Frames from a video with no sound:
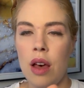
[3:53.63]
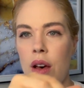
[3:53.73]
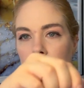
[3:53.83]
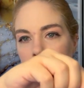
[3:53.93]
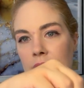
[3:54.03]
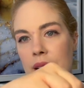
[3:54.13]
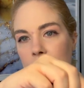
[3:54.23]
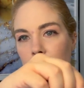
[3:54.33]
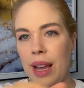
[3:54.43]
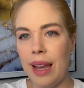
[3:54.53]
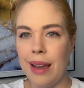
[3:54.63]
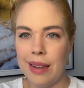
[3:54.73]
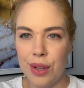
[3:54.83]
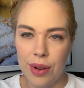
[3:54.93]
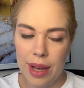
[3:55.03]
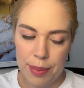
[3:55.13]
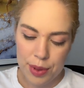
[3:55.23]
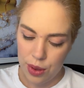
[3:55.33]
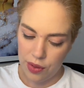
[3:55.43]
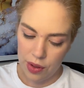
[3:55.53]
It is a right-handed grip.
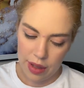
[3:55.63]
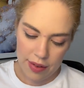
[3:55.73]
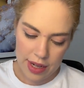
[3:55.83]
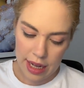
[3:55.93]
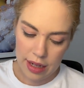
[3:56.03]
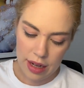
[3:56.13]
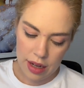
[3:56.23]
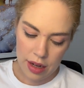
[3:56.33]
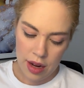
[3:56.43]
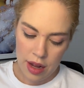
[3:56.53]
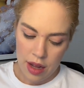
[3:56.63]
So if you're left-handed